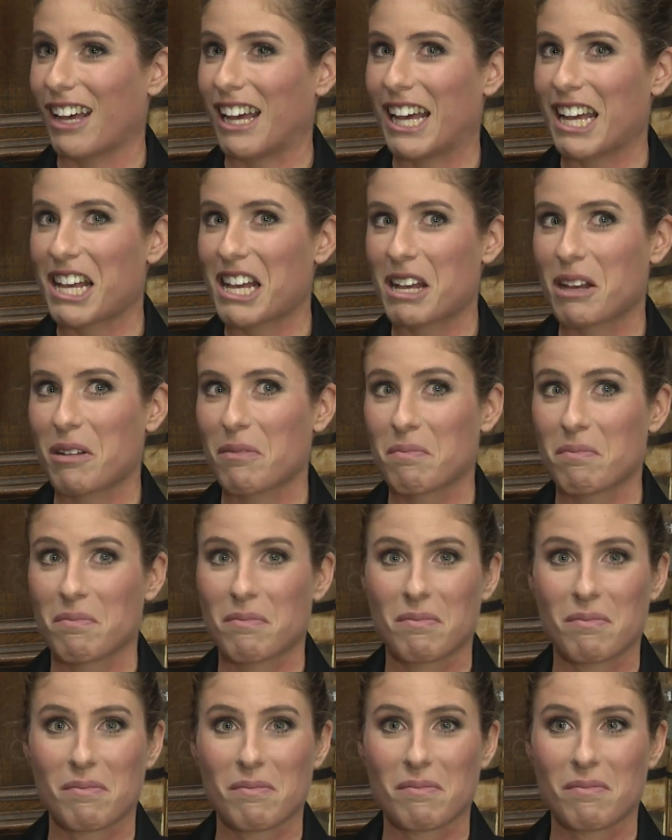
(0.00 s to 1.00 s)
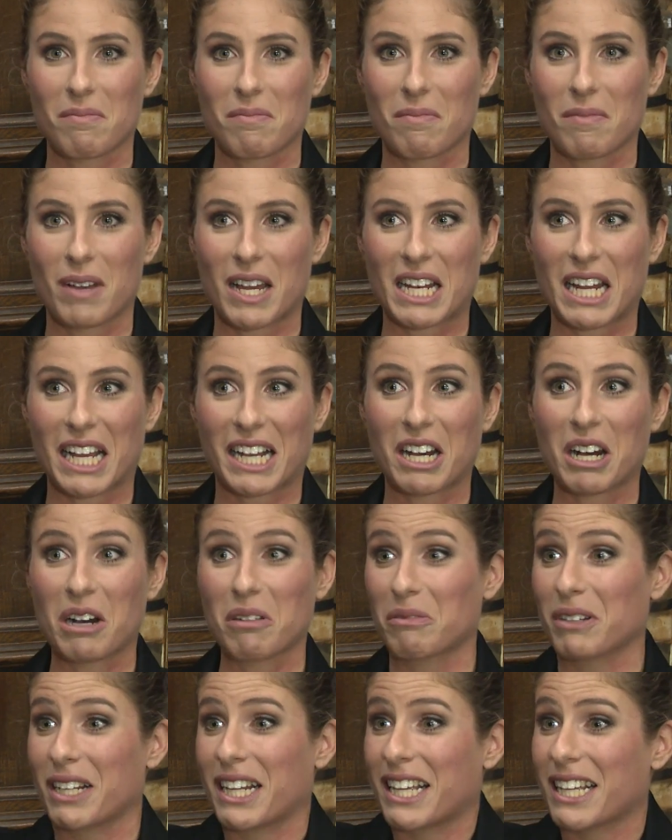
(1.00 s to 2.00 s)
Um, and I
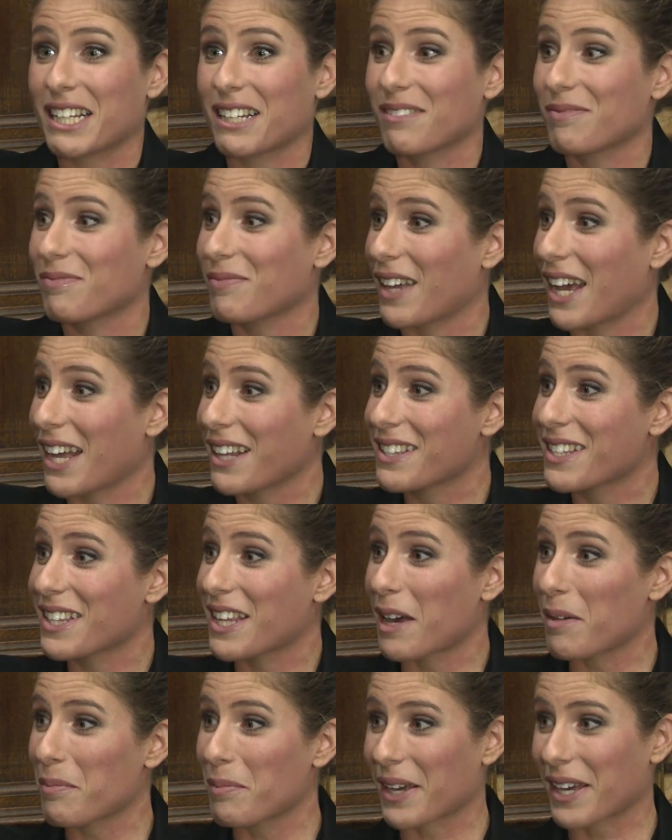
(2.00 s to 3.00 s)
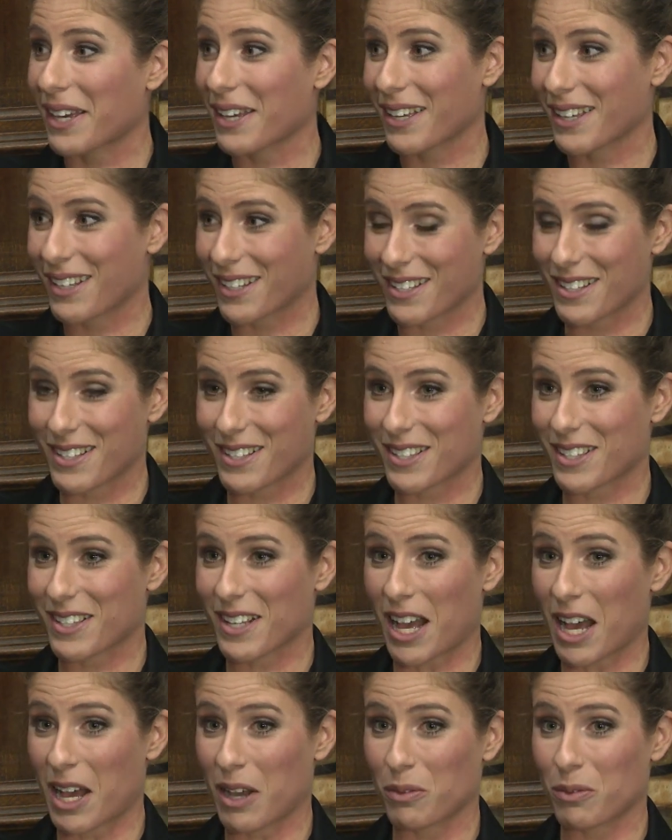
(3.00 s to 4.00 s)
can't really answer that because
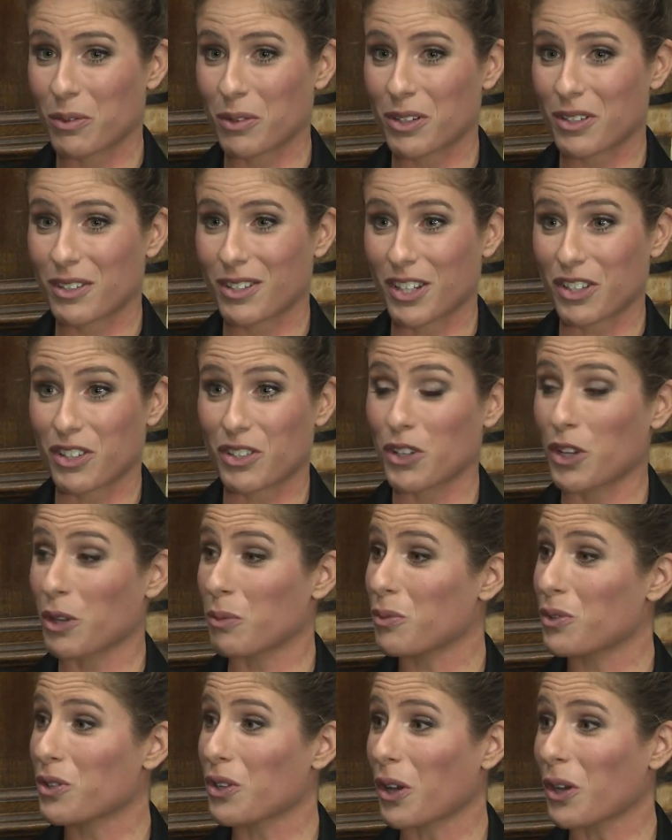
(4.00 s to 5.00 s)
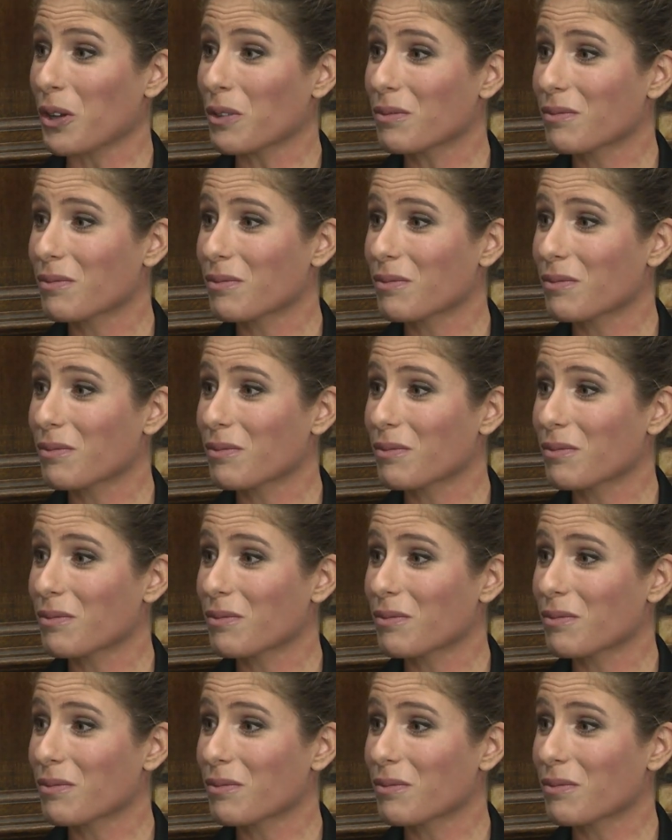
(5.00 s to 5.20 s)
I would assume so.